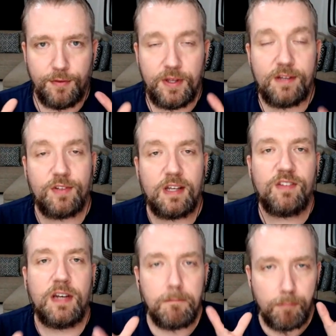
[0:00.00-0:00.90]
This is
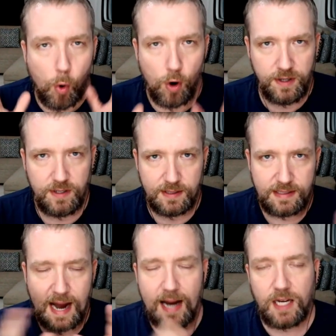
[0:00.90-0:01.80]
an important
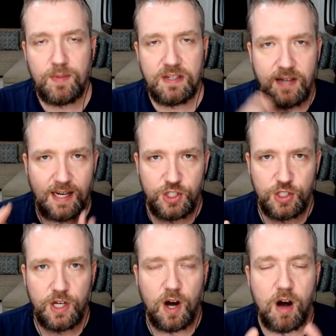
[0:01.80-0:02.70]

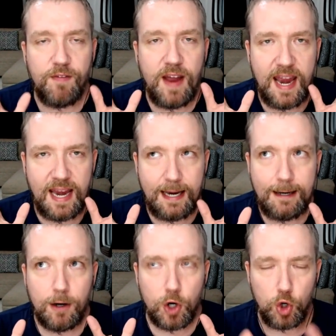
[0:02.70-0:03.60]
documentation of a
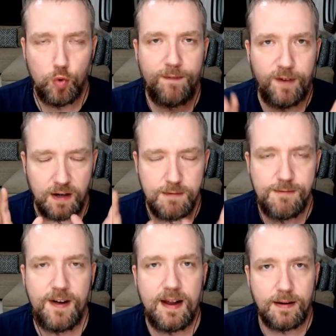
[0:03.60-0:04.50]
horrific
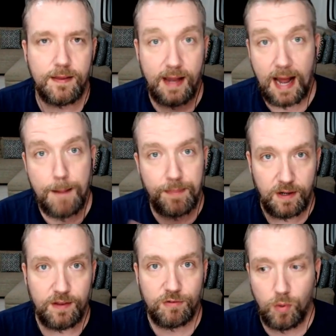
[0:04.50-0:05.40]
event that happened
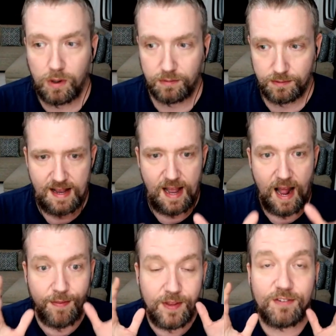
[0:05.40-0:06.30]
in this world.
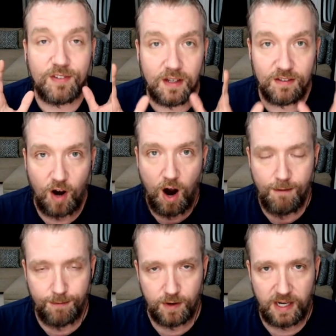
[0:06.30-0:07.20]
And this is
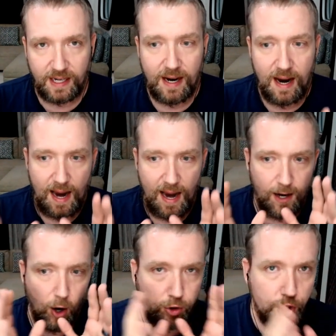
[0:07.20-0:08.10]
offering an
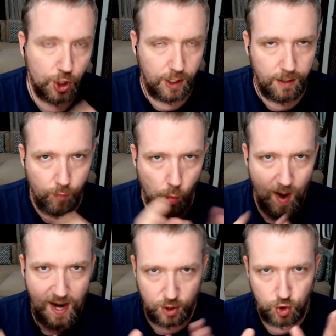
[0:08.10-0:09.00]
alternative
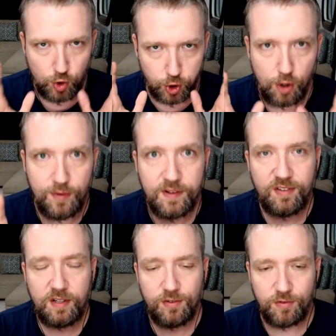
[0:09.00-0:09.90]
way to learn this
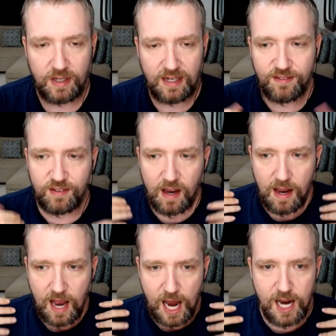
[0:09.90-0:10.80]
history. It's
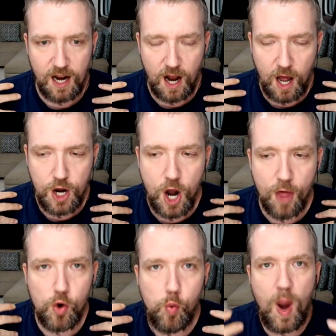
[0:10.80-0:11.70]
a,
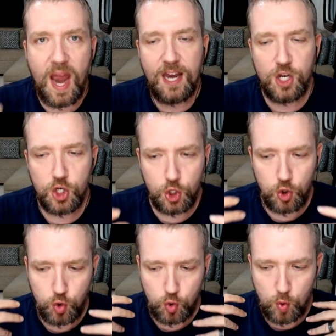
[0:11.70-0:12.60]
another way
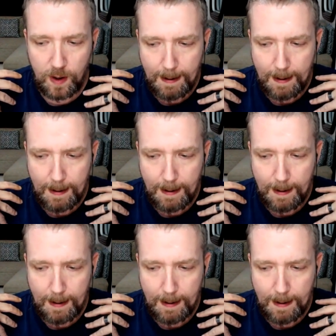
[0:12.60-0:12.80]
to...